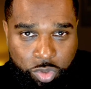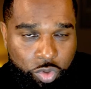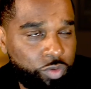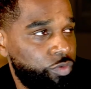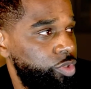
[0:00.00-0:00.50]

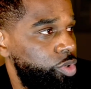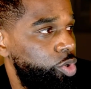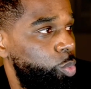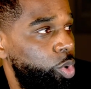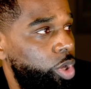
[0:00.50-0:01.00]
George Russell
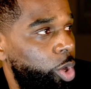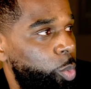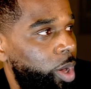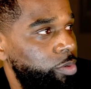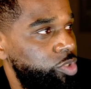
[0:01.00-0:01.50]
will go
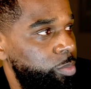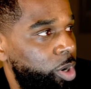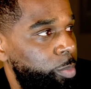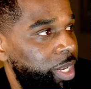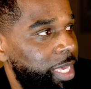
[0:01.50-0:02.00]
well
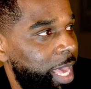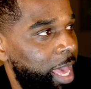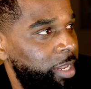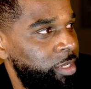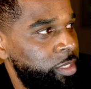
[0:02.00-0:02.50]
tomorrow. But
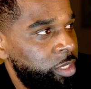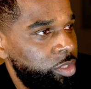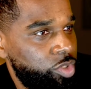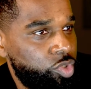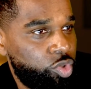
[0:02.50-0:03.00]
again,
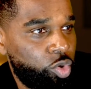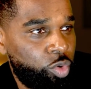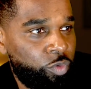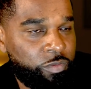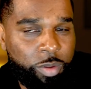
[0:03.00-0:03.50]
the
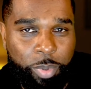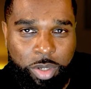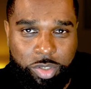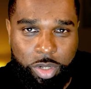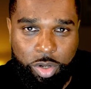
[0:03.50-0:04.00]
story of the
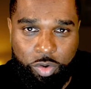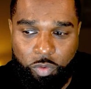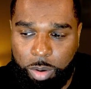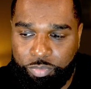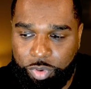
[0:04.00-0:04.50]
Barcelona
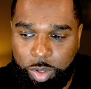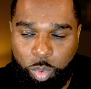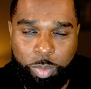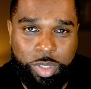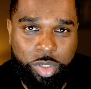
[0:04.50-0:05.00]
Grand Prix
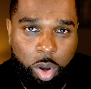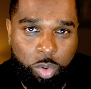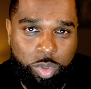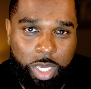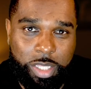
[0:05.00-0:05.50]
will be
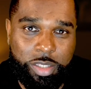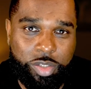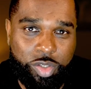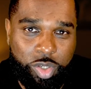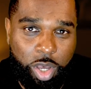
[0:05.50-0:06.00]
told
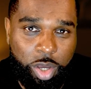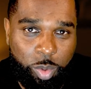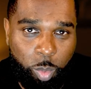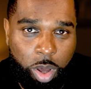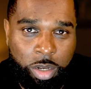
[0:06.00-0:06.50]
into
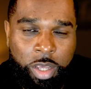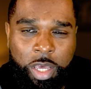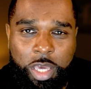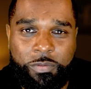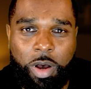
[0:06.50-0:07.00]
turn 1.
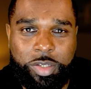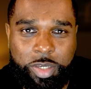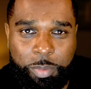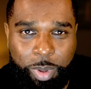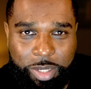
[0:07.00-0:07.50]
If
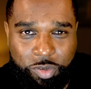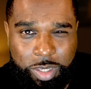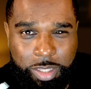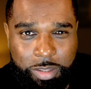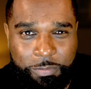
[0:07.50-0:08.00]
Oscar
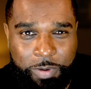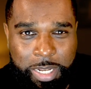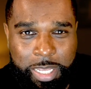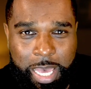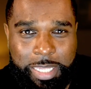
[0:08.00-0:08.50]
Piastri can
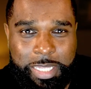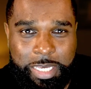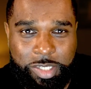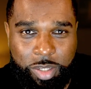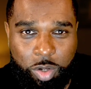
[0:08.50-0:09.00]
defend, get a
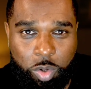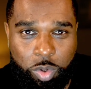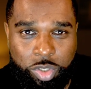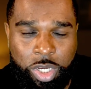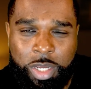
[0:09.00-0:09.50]
decent
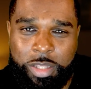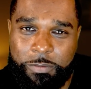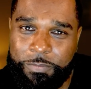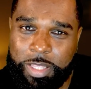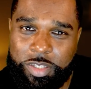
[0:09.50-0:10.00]
launch,
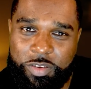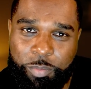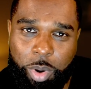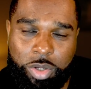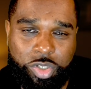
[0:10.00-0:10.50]

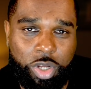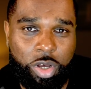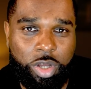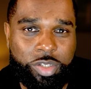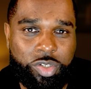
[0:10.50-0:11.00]
defensive posture
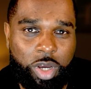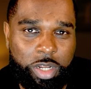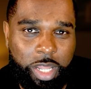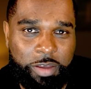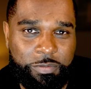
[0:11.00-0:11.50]
and
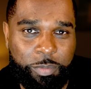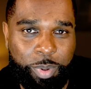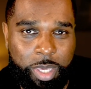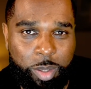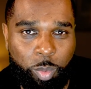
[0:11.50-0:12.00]
consolidate for
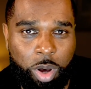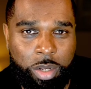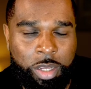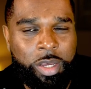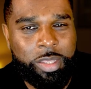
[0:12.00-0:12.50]

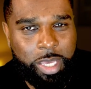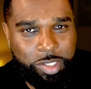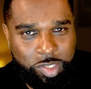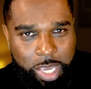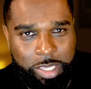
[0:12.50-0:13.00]
P1, they
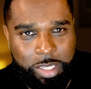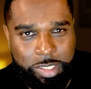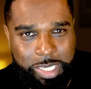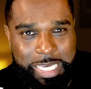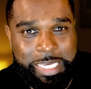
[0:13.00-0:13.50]
say that
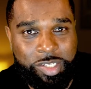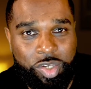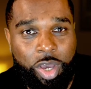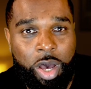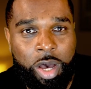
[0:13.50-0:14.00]
it's
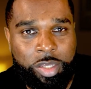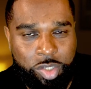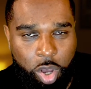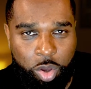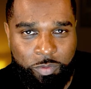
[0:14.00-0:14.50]
easier
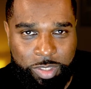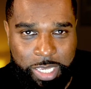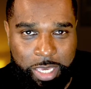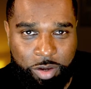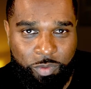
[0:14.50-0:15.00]
to
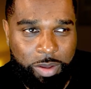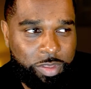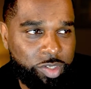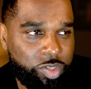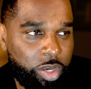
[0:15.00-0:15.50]
overtake
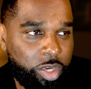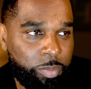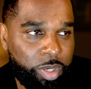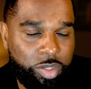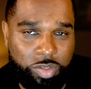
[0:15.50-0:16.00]
around this
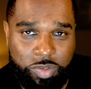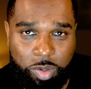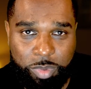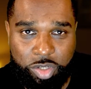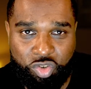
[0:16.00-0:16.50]
circuit because of
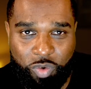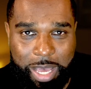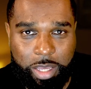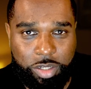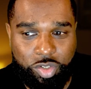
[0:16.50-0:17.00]
some of the
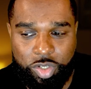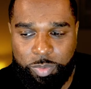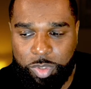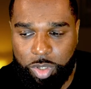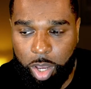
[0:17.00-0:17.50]
track
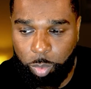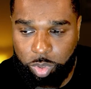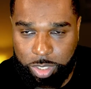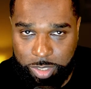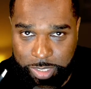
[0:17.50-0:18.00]
adjustments. I
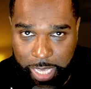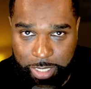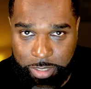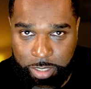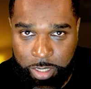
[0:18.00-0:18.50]
would
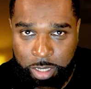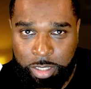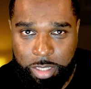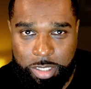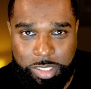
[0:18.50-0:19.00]
contend
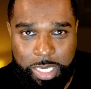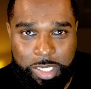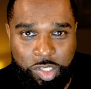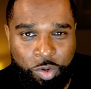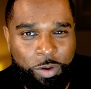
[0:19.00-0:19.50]
that it's
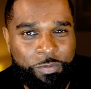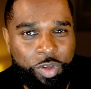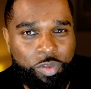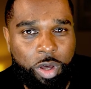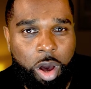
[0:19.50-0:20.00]
easier if
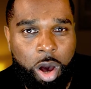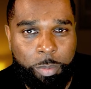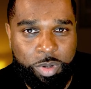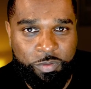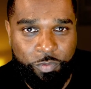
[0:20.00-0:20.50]
you're in the
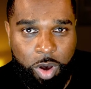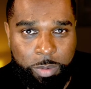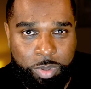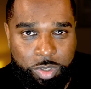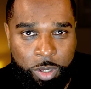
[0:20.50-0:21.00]
carbon
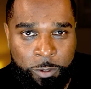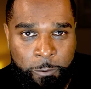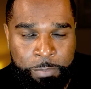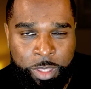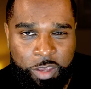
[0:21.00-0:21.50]
fibre zone.
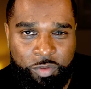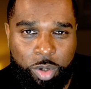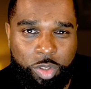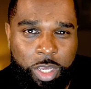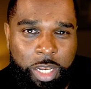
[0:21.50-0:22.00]
If
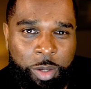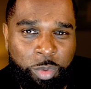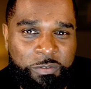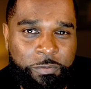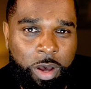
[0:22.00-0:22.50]
you're dealing
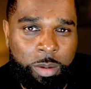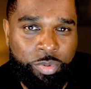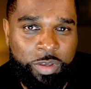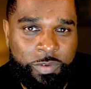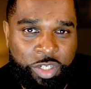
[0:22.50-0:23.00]
with
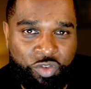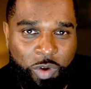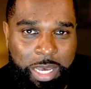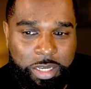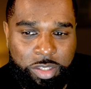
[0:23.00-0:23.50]
fire-breathing
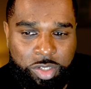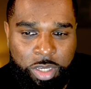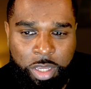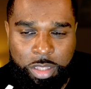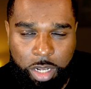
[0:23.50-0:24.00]
dragons,
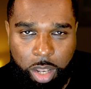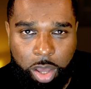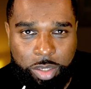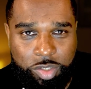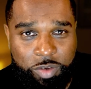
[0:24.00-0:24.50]
the
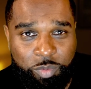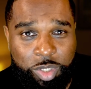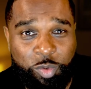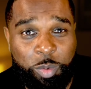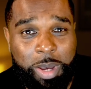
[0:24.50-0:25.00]
likes of
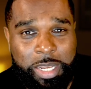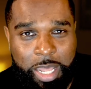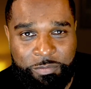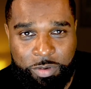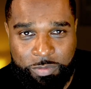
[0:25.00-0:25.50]
which we may
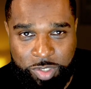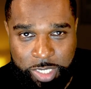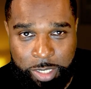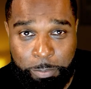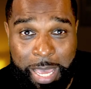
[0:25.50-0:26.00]
never have
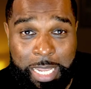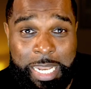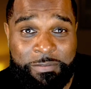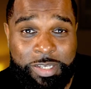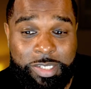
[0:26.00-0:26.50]
seen, may
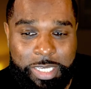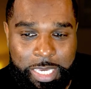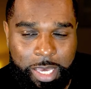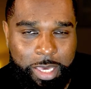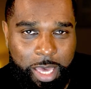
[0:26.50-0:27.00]
never
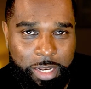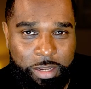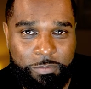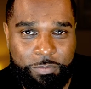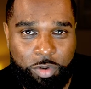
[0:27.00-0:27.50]
see again
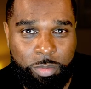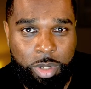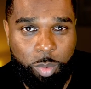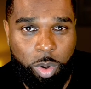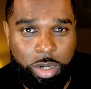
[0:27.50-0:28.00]
in
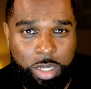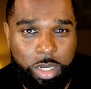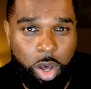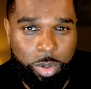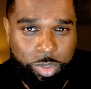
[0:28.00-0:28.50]
Formula 1,
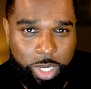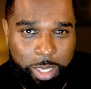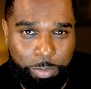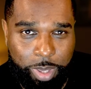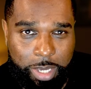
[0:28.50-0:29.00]
in
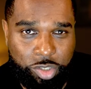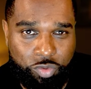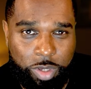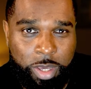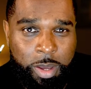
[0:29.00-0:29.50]
OJ
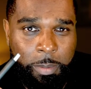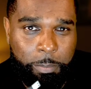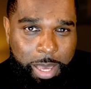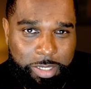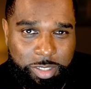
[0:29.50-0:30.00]
Piastri,
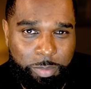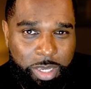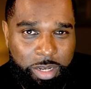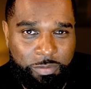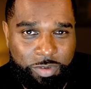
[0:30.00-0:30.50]

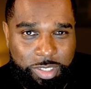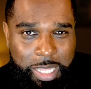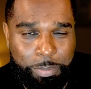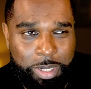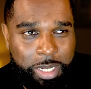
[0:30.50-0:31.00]
Maximilian
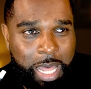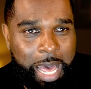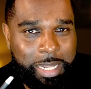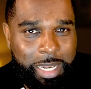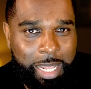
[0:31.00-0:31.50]
Verstappen, and
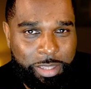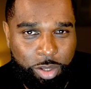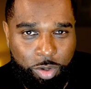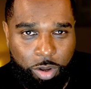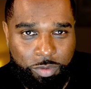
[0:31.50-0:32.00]
add
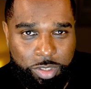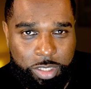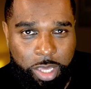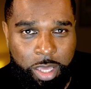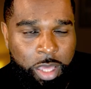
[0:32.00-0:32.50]
Lando Norris
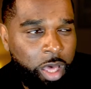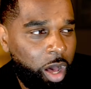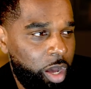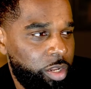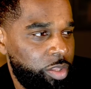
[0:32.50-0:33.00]
to there,
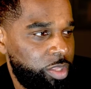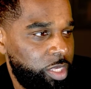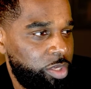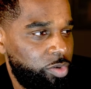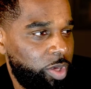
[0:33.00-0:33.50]
I don't
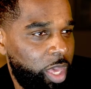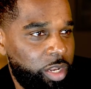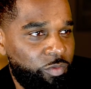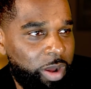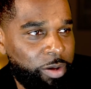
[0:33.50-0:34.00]
think you're
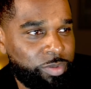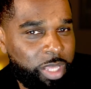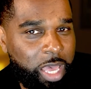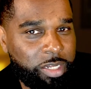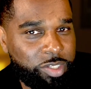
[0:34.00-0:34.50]
getting
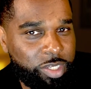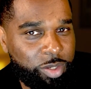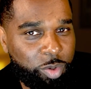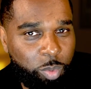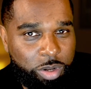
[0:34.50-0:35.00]
around any
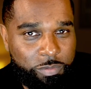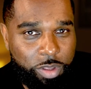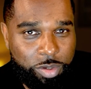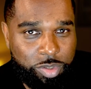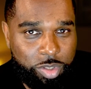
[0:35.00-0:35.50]
single one of
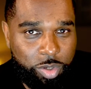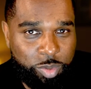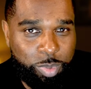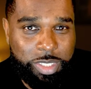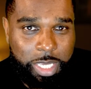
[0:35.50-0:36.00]
those
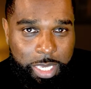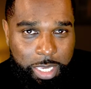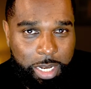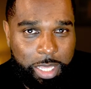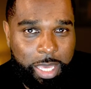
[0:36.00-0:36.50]
dudes,
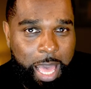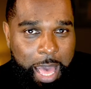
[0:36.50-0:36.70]
particularly